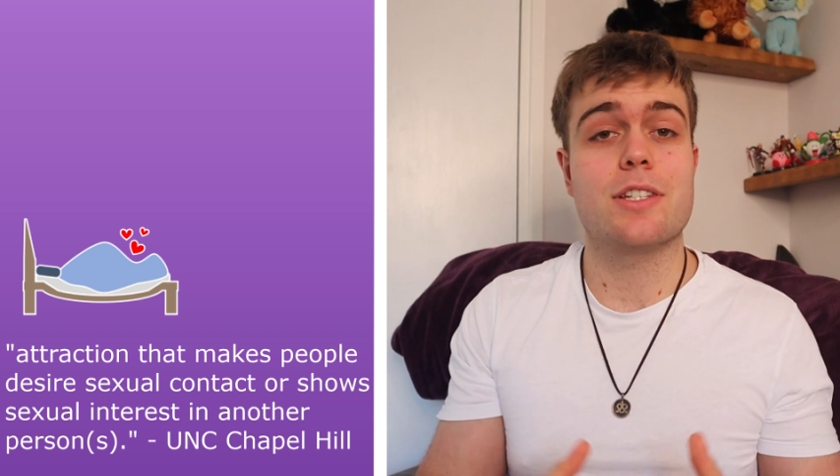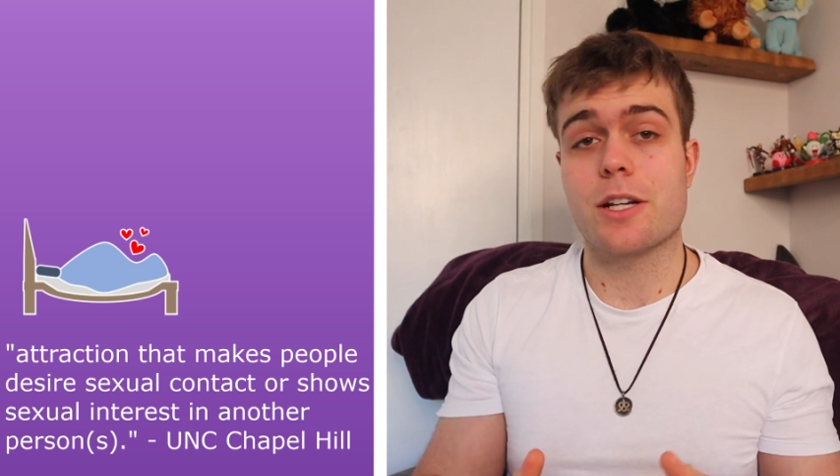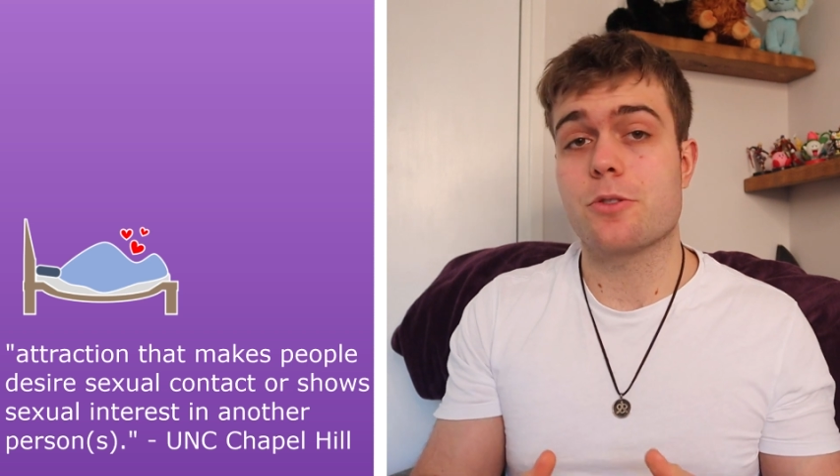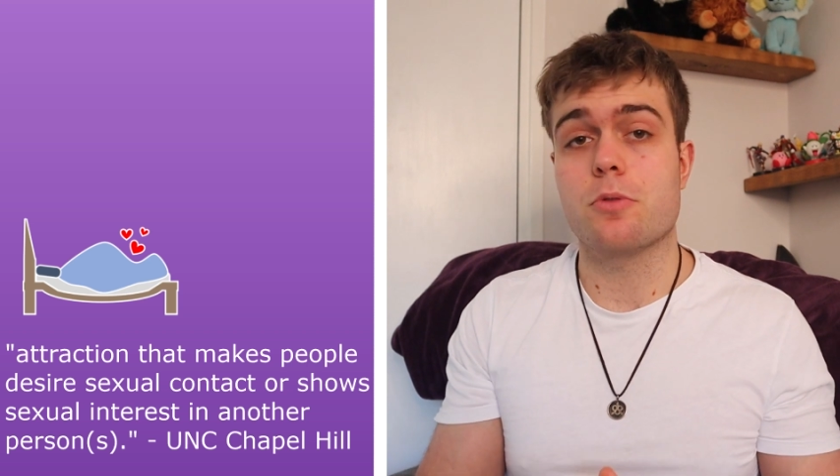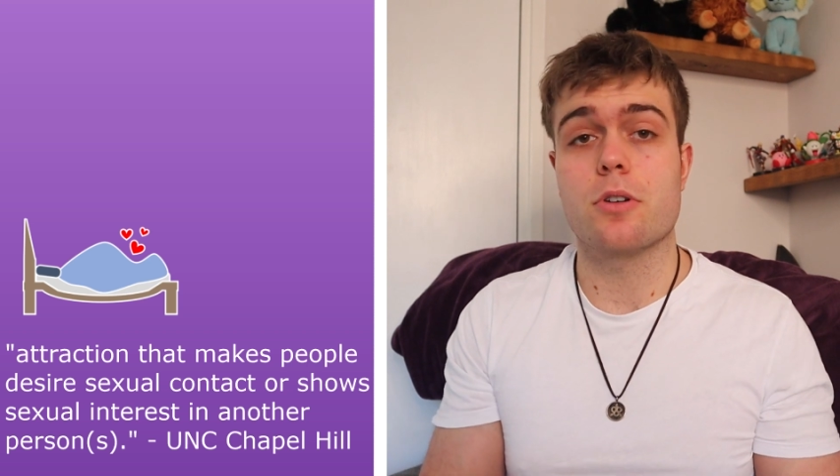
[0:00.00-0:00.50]

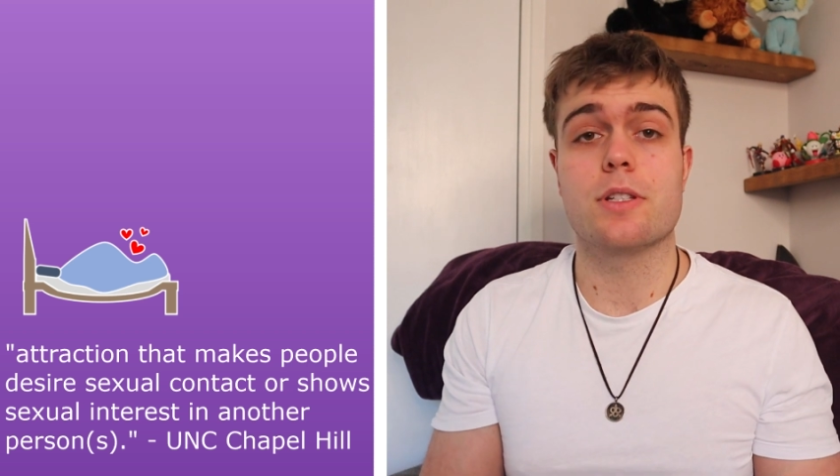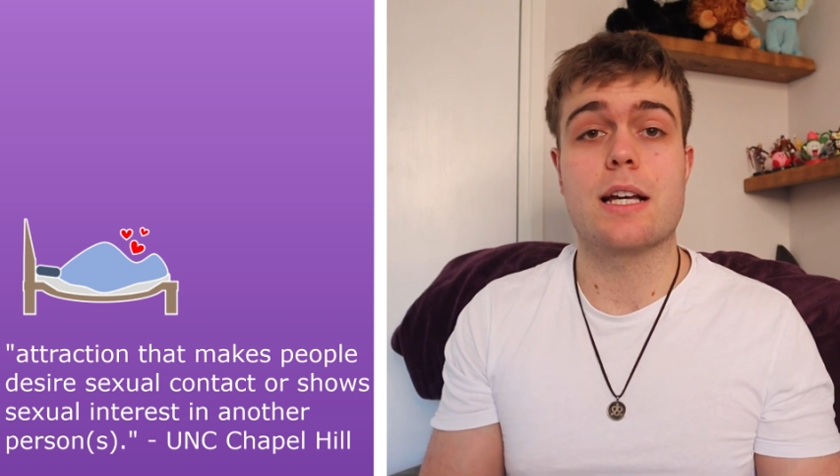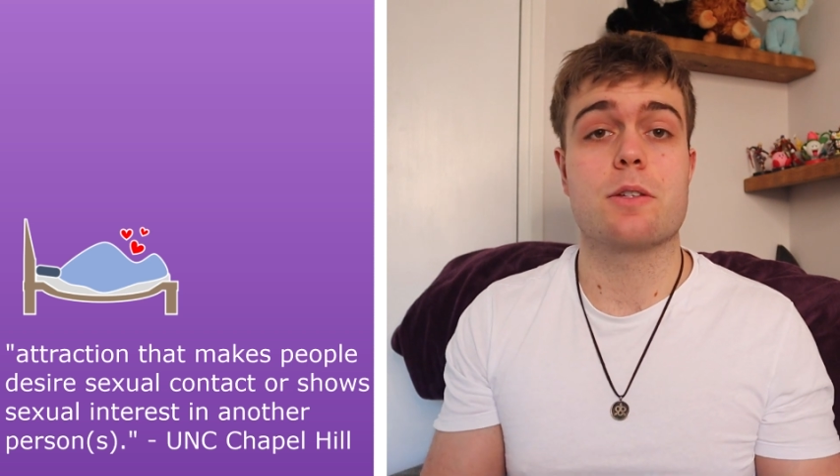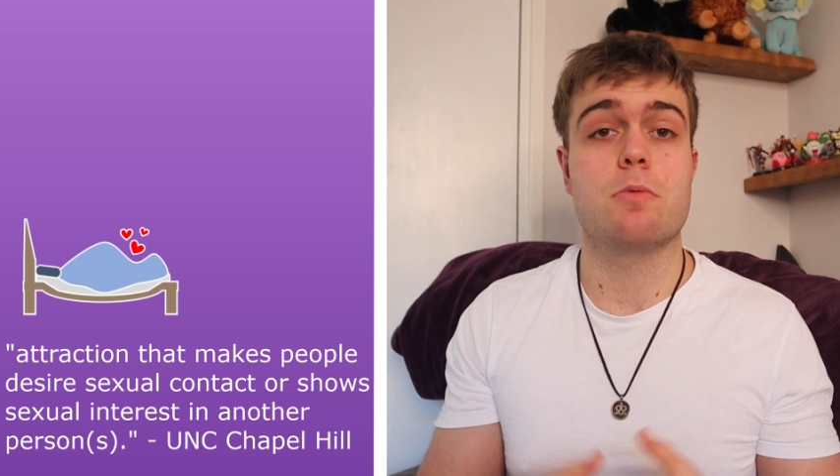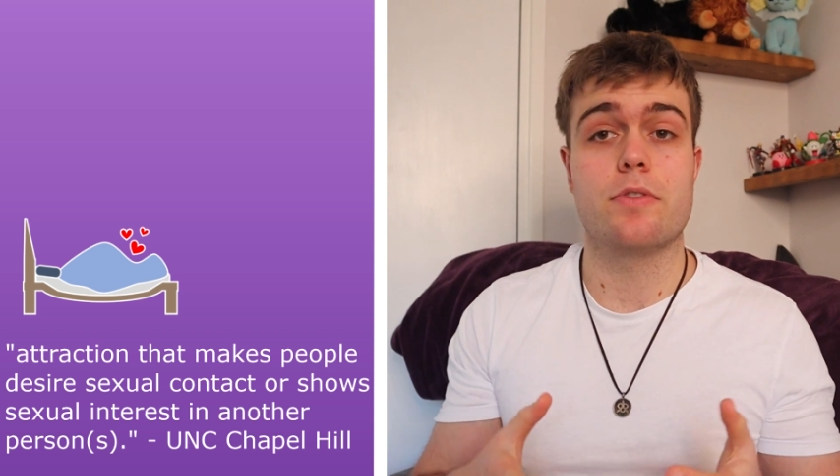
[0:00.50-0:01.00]
sexual
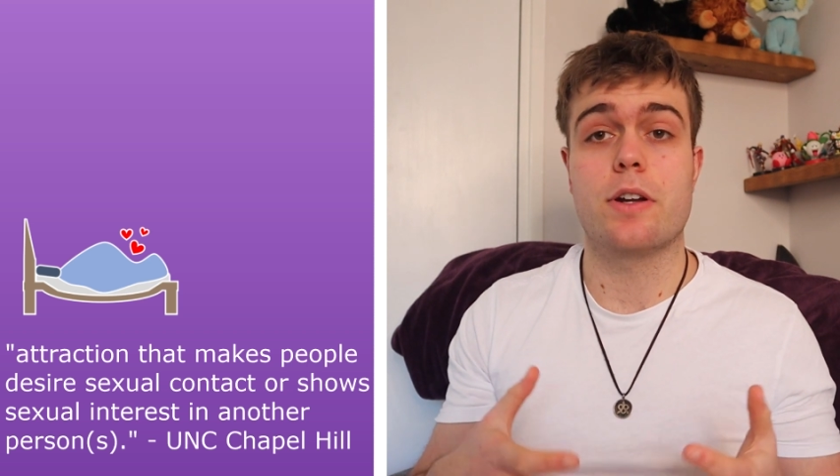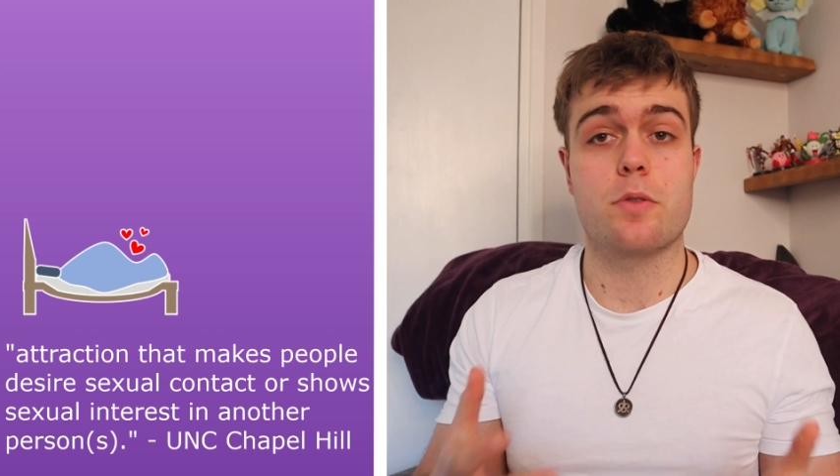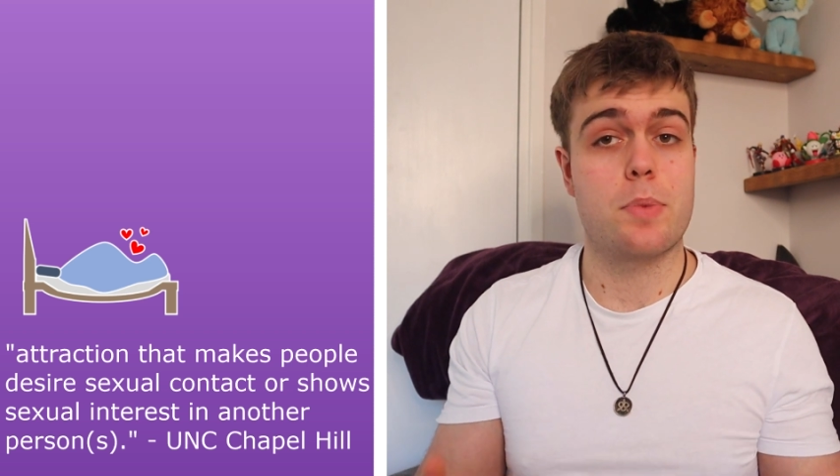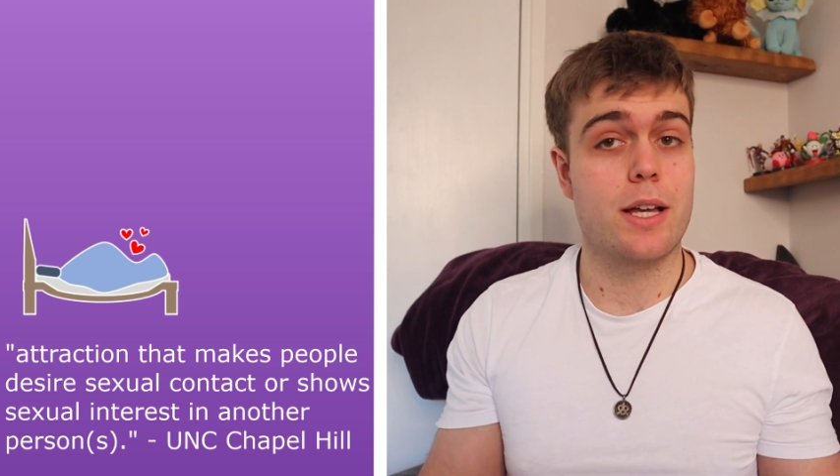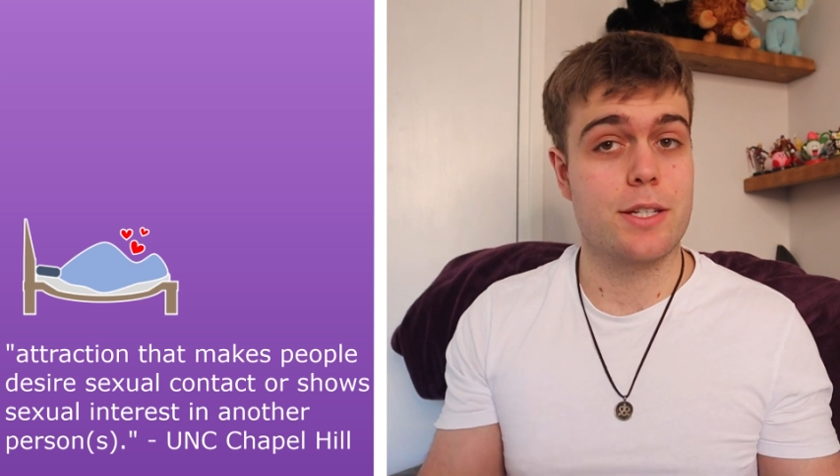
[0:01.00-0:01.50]
contact with
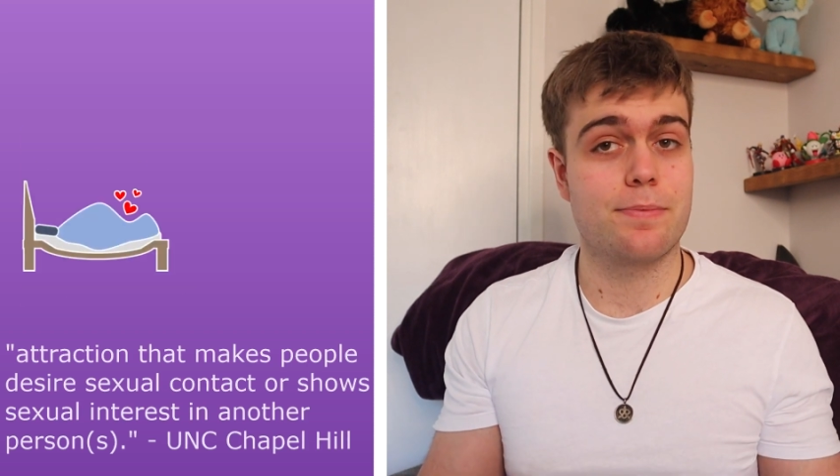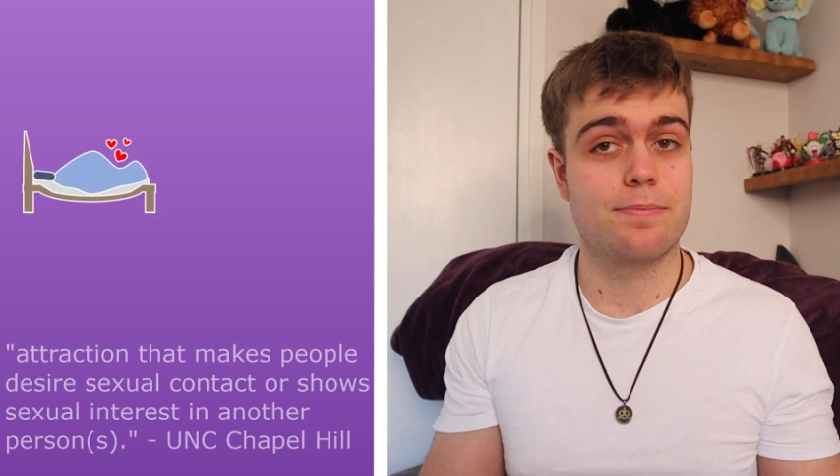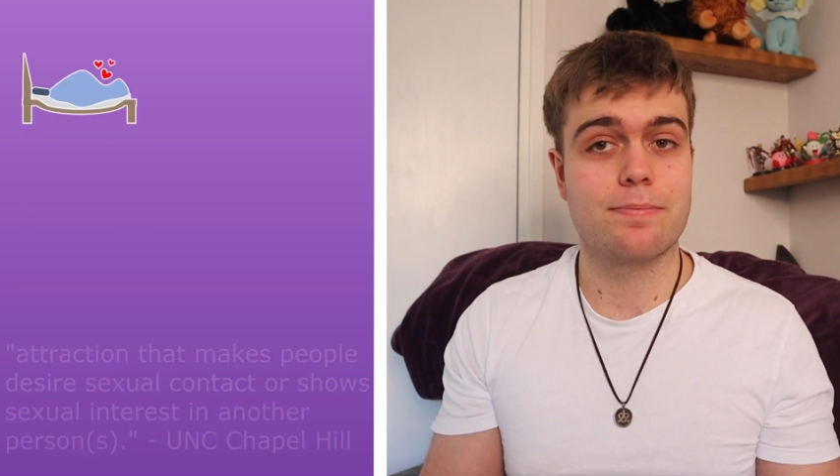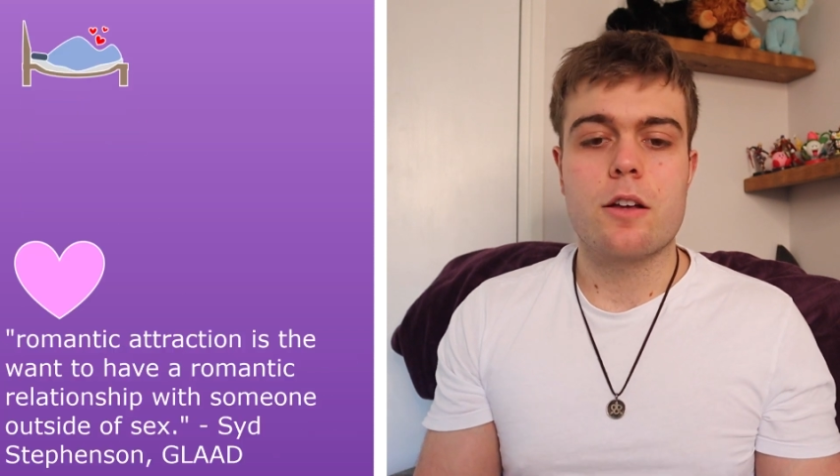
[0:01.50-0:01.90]
another person.